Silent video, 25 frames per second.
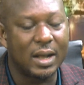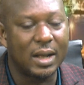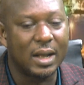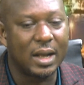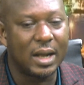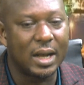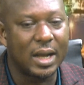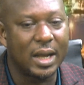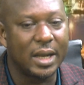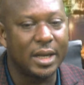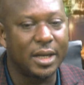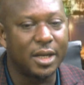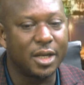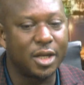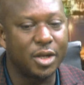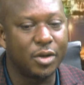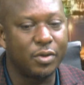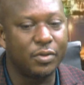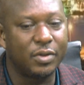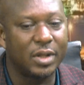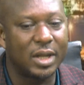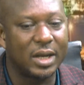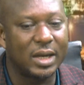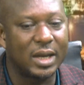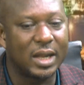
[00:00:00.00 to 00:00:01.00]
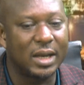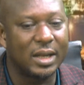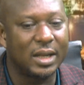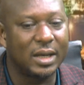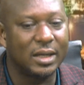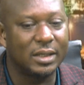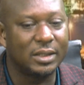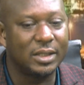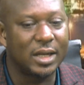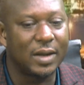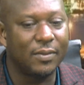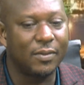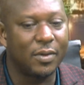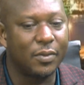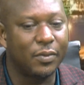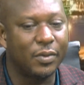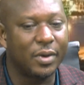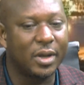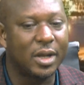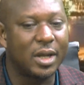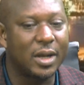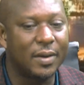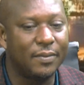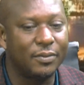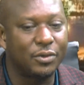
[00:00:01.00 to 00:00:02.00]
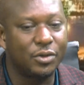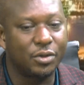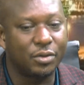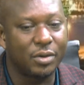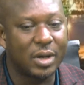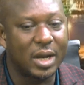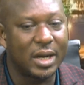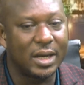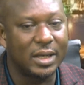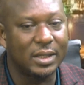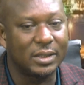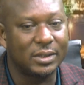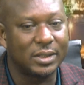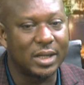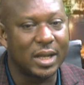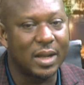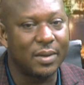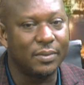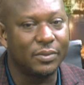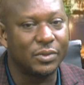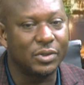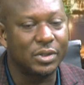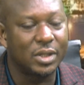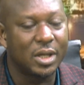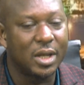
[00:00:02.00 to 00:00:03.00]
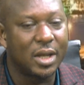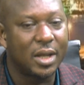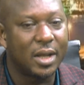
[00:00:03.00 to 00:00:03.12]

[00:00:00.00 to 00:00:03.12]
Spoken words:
I knew that at that time when we come to write exams,